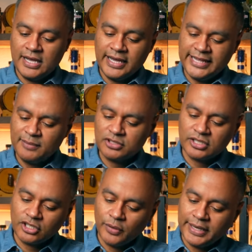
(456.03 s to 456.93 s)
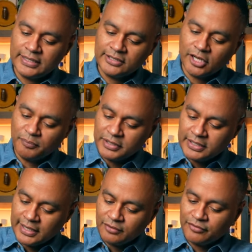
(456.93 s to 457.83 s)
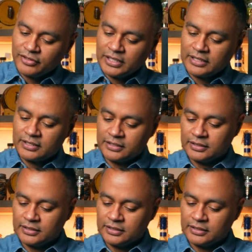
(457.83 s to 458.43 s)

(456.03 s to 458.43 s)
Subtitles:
And then I'm just gonna go ahead and dump it. I don't feel like